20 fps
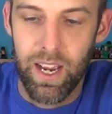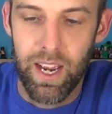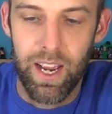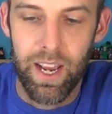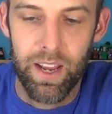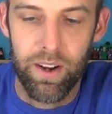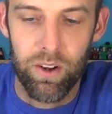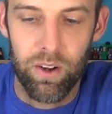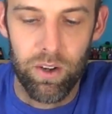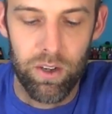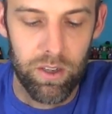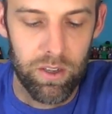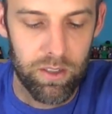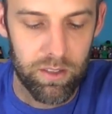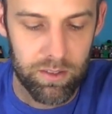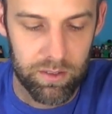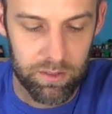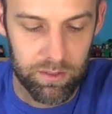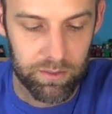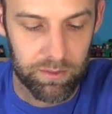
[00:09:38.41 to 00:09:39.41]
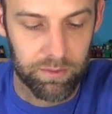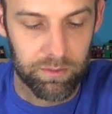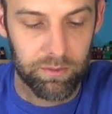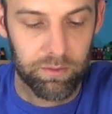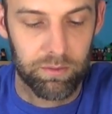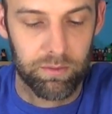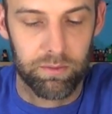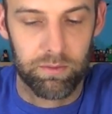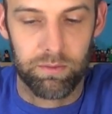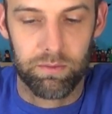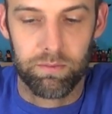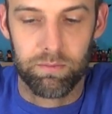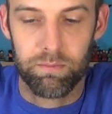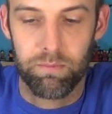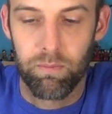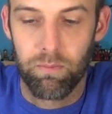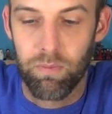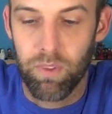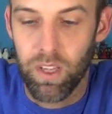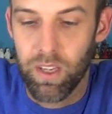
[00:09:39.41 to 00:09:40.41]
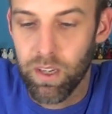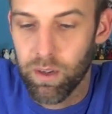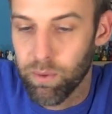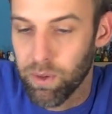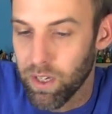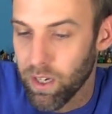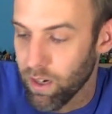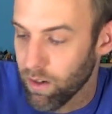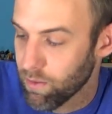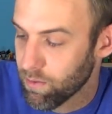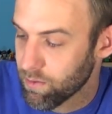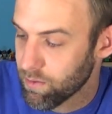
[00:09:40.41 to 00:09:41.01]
at all. Here we go.